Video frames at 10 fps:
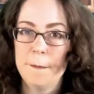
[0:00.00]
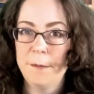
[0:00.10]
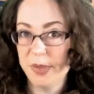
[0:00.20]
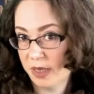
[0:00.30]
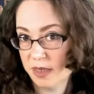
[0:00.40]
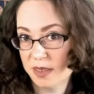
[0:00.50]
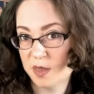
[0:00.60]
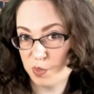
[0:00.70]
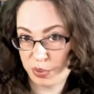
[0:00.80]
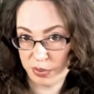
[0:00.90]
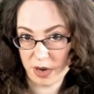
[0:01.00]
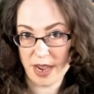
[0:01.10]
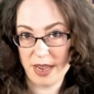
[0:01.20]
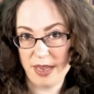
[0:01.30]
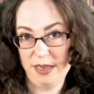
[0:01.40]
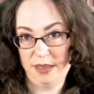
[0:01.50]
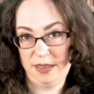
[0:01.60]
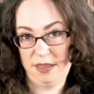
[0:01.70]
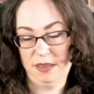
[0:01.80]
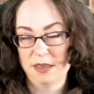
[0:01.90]
Biggest
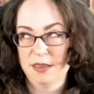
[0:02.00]
surprise.